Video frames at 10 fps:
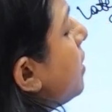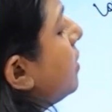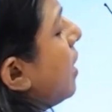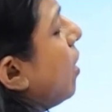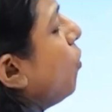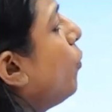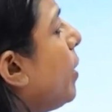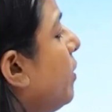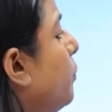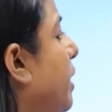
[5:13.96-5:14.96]
Now,
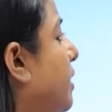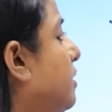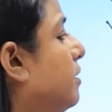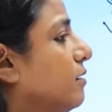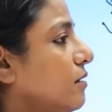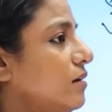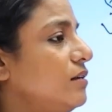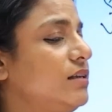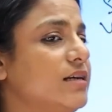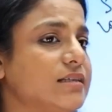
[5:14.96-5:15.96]
when we
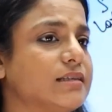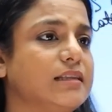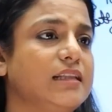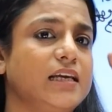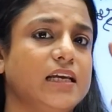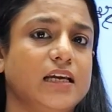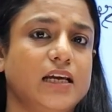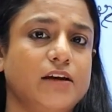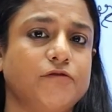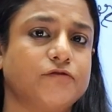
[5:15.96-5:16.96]
turn this
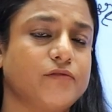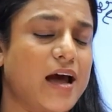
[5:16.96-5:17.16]
leaf